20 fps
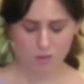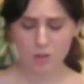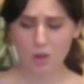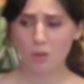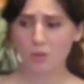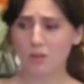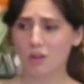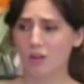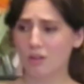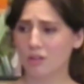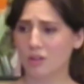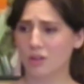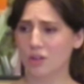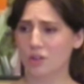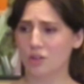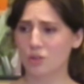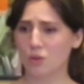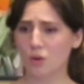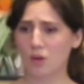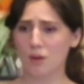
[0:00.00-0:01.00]
No longer
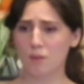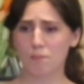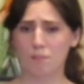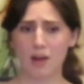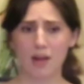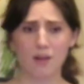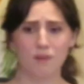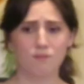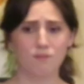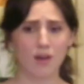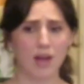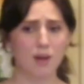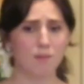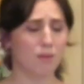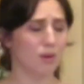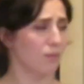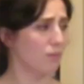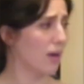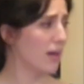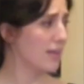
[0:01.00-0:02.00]
adored by a
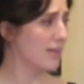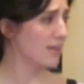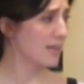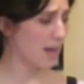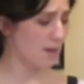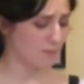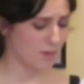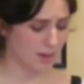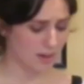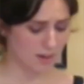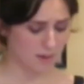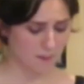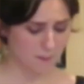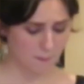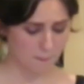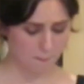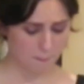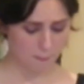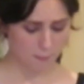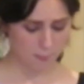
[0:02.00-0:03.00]
vibrant red seven.
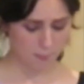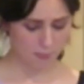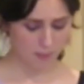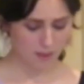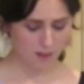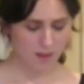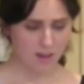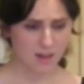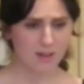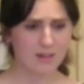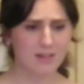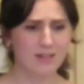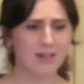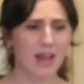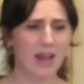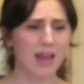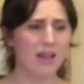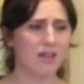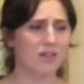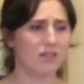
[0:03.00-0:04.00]

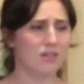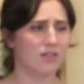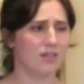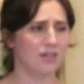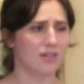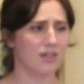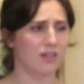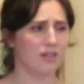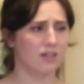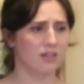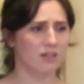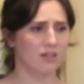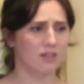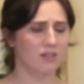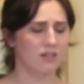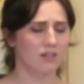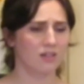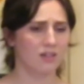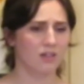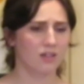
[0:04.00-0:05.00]
Dazed,
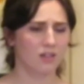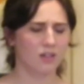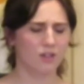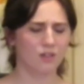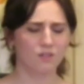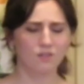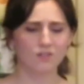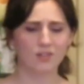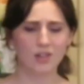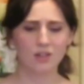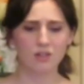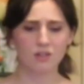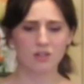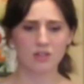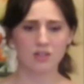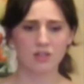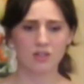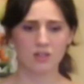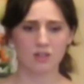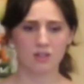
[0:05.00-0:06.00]

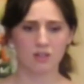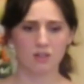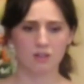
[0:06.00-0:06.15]
confused.